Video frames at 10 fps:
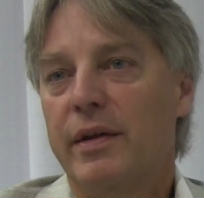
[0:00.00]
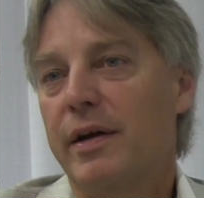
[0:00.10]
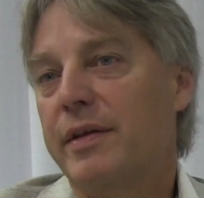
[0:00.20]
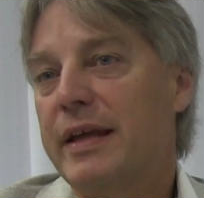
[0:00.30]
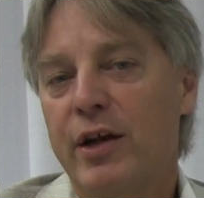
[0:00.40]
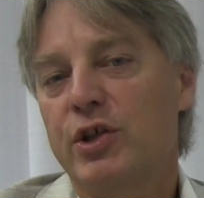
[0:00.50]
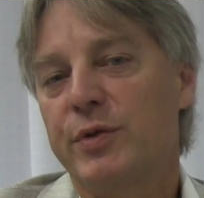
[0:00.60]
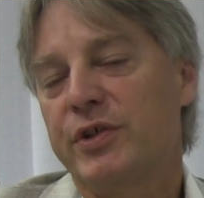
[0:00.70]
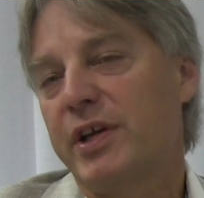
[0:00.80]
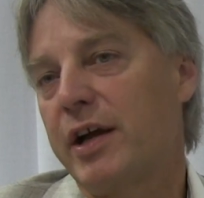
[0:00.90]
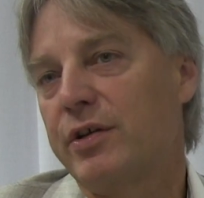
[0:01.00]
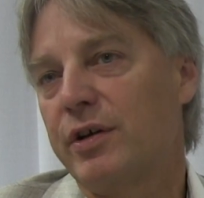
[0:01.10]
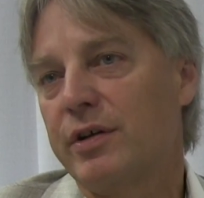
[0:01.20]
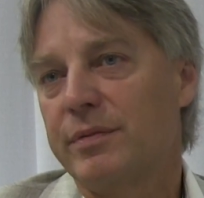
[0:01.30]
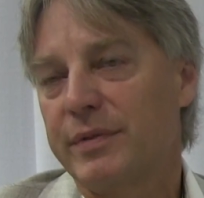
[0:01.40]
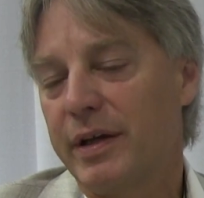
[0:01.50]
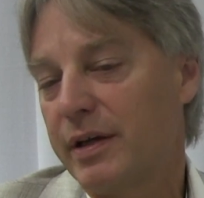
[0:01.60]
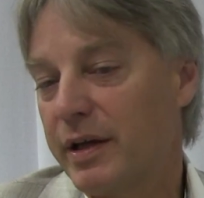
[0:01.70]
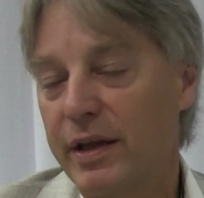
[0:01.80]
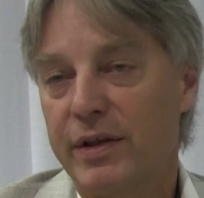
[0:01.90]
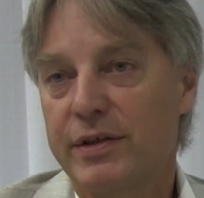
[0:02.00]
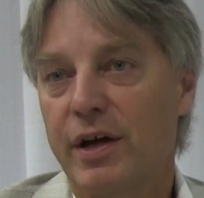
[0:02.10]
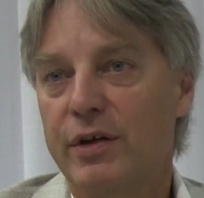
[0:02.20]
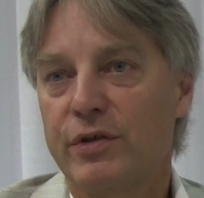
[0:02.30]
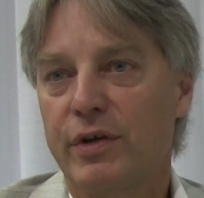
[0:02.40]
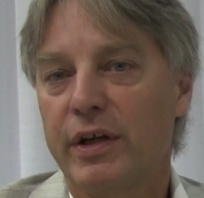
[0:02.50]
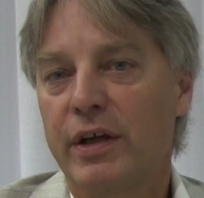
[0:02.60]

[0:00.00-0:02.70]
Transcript: Now, the energy sector in this country